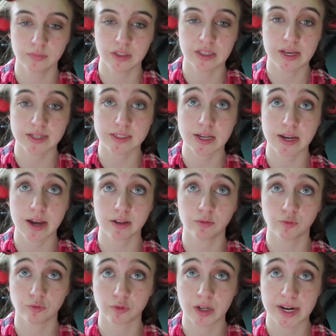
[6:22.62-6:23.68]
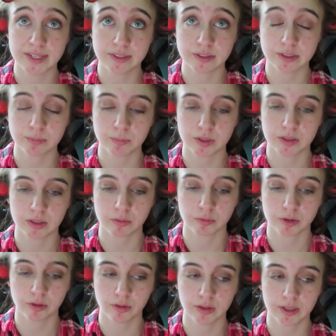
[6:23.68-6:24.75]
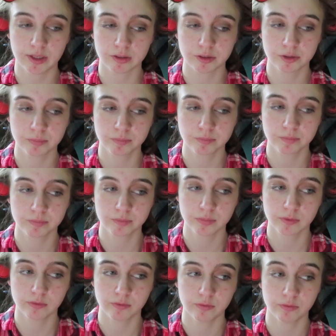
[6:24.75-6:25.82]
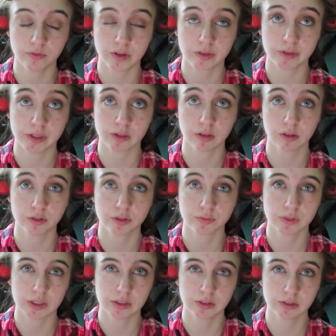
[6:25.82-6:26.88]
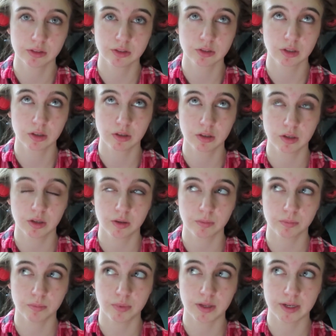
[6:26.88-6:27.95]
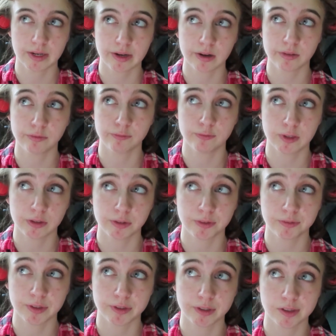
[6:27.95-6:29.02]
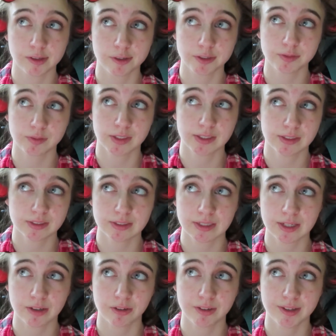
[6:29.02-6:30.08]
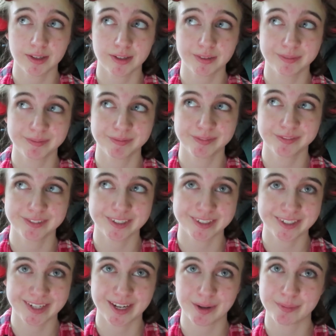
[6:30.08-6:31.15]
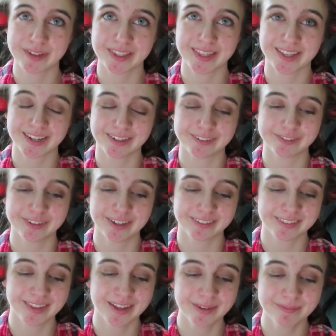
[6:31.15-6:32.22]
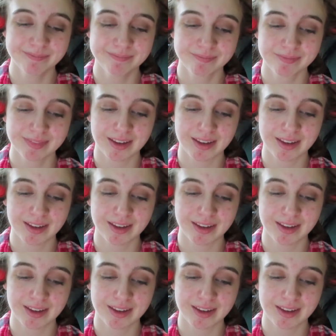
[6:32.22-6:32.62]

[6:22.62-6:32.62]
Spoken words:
yes, I had friends, but they weren't like very close friends. But I have very, very close friends now, and I'm very happy that I found them.